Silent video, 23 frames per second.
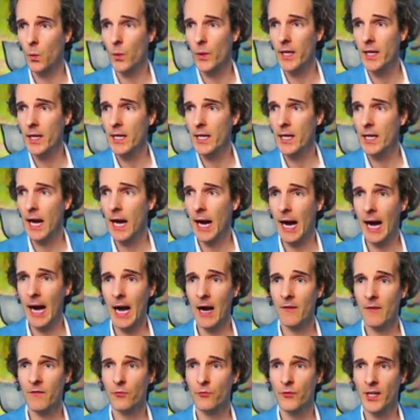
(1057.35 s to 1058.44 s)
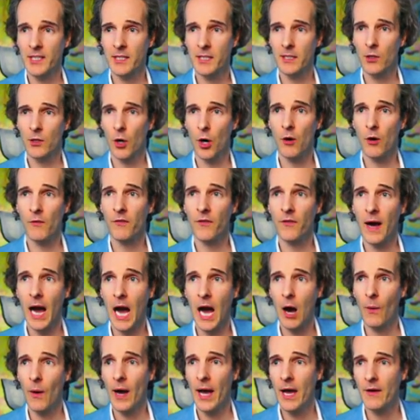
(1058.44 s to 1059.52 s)
we have written off
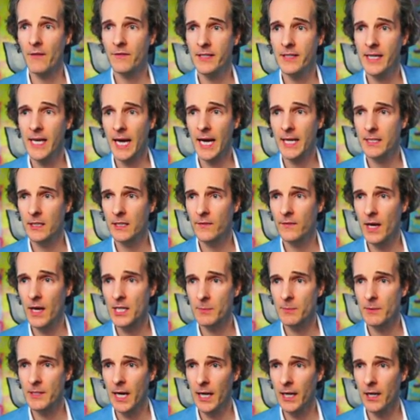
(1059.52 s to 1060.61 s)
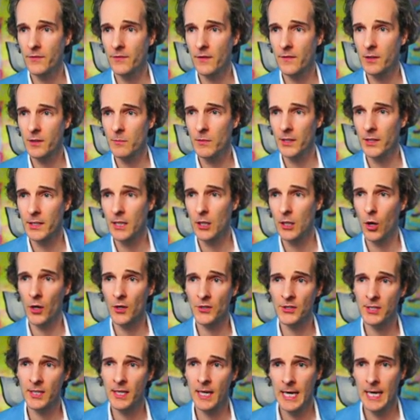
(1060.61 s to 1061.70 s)
our F T X investment, one hundred fifty million
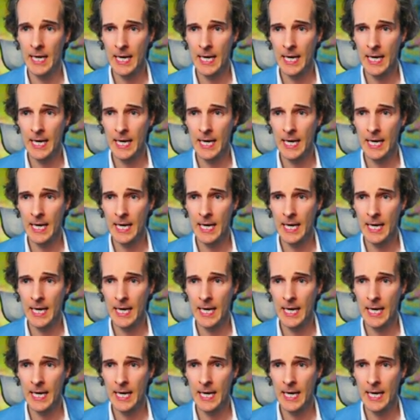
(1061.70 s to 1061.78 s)
loss.